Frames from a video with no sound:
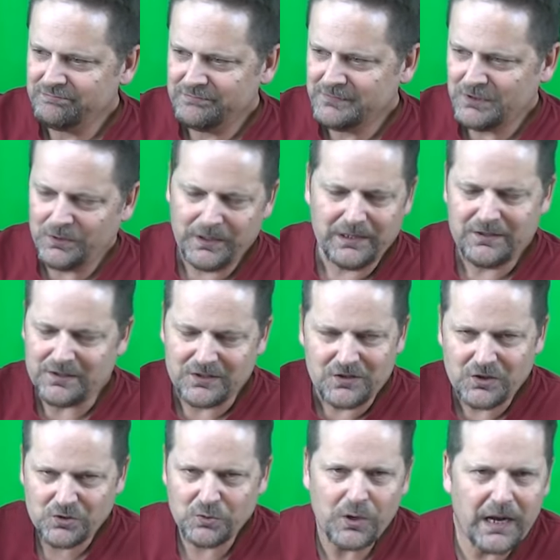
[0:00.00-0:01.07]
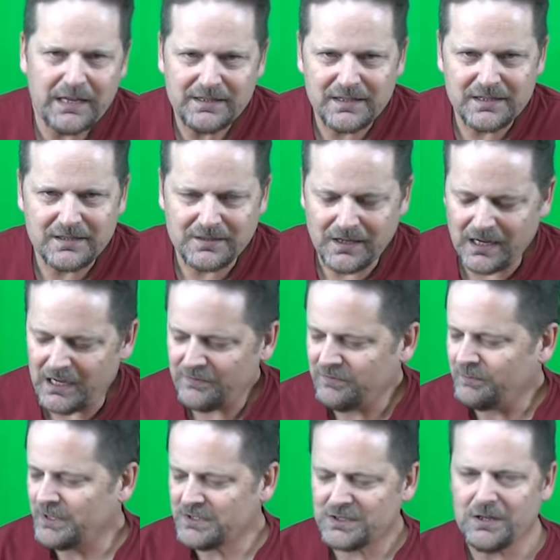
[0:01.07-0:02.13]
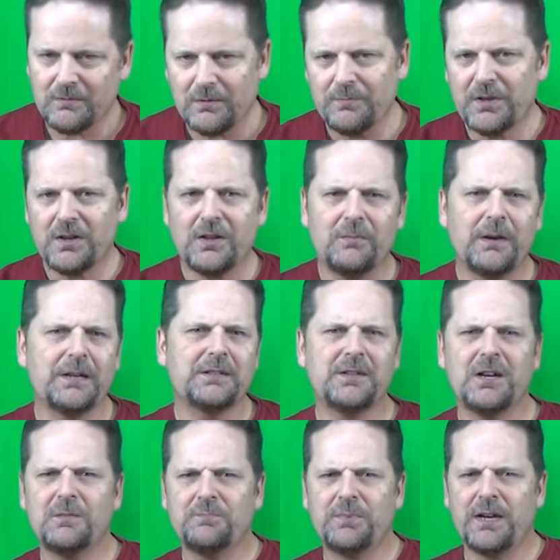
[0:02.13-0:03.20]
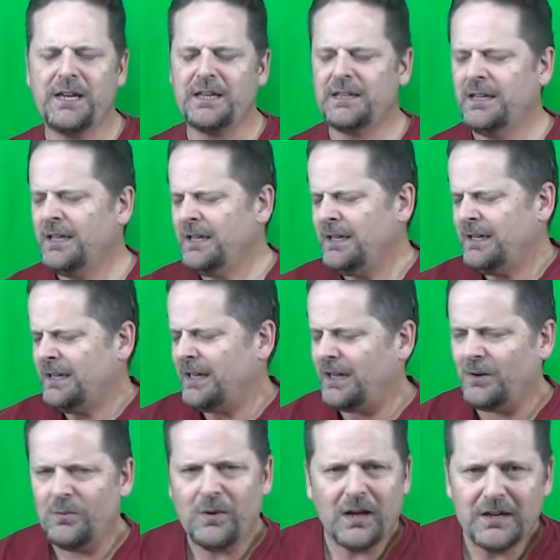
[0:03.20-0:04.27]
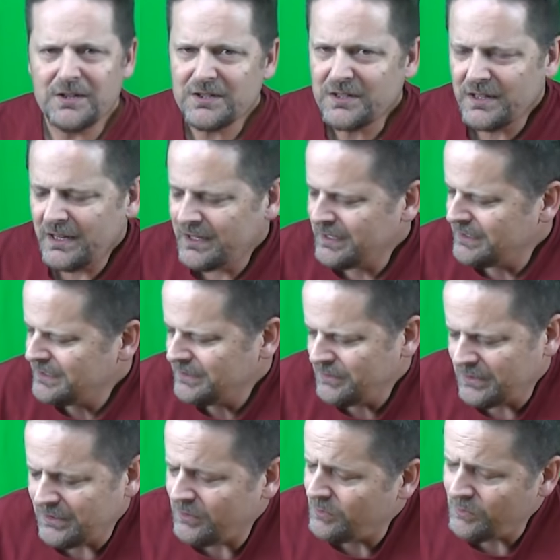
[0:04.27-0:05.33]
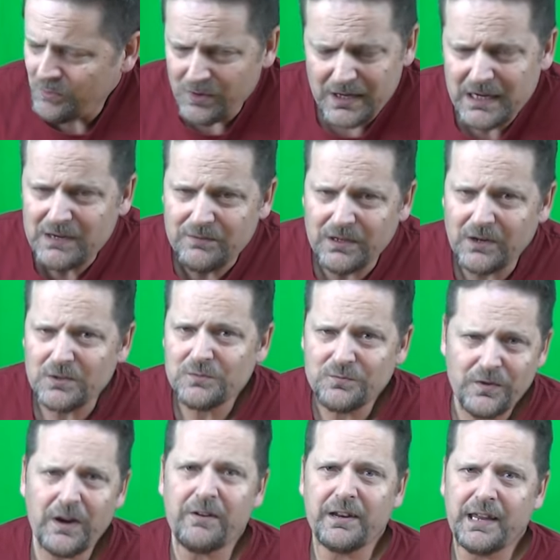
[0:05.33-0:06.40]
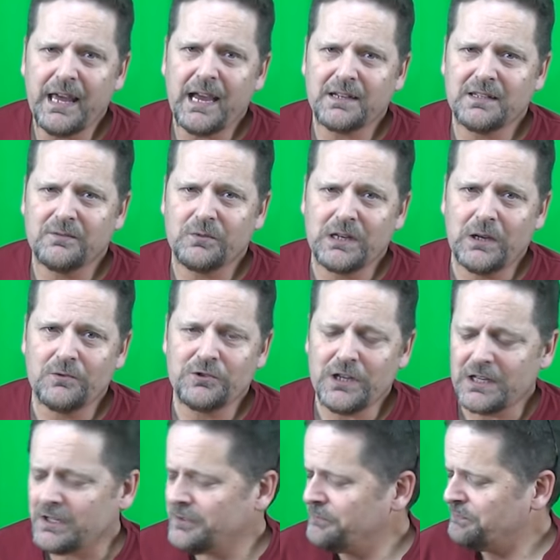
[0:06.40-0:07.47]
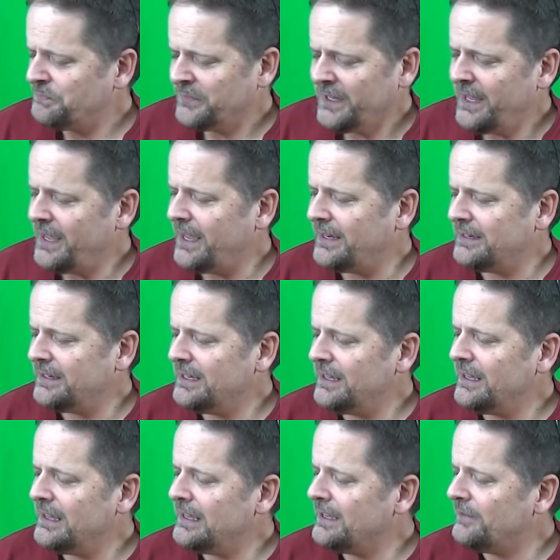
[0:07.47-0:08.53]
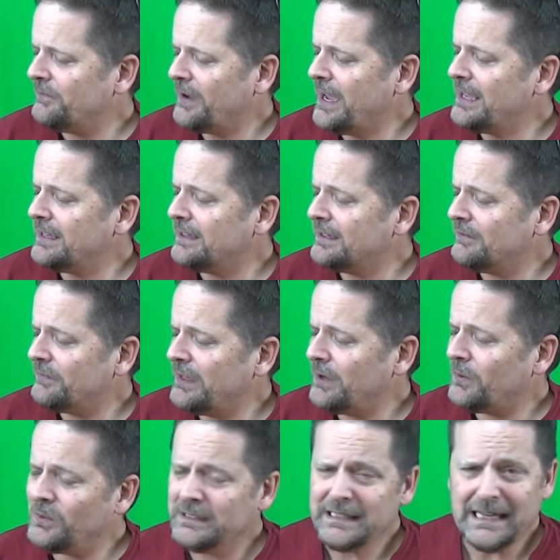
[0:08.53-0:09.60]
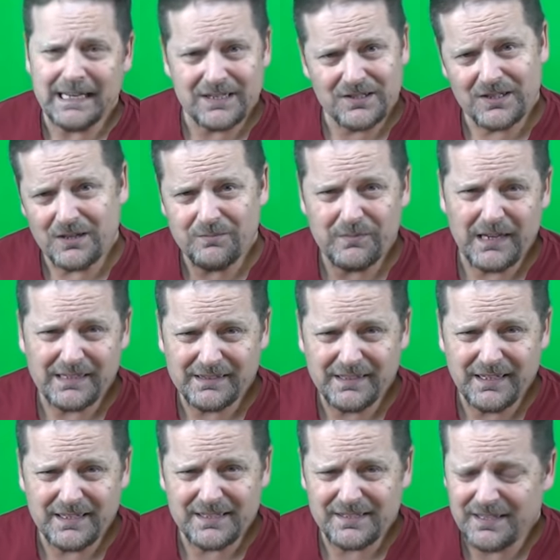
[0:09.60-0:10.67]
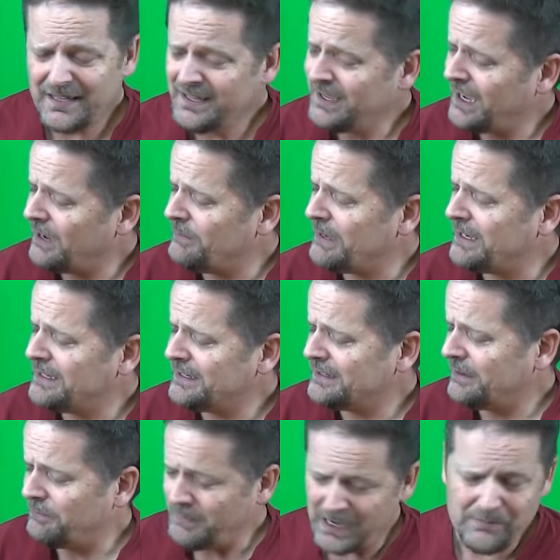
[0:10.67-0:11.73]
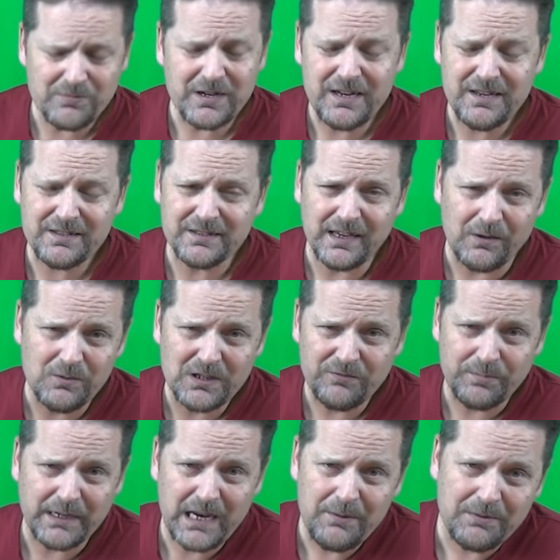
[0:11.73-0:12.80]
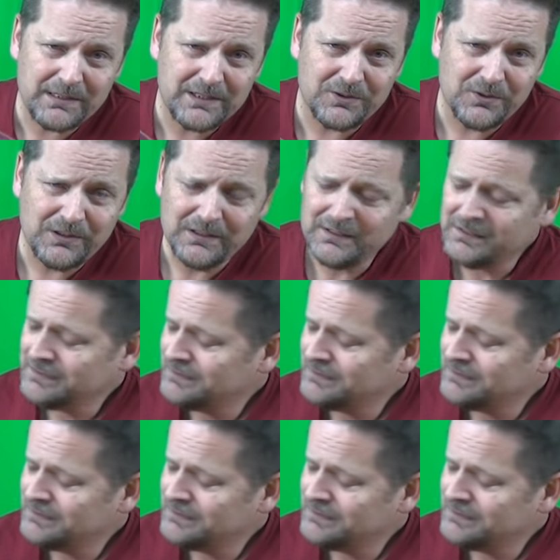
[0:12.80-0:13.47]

doing just crazy stuff, my snowmobile, my dirt bike, uh, water skiing, you know, whatever. I was very active when I was younger. And if I if they only had something like this, I mean, the memories I would have been able to,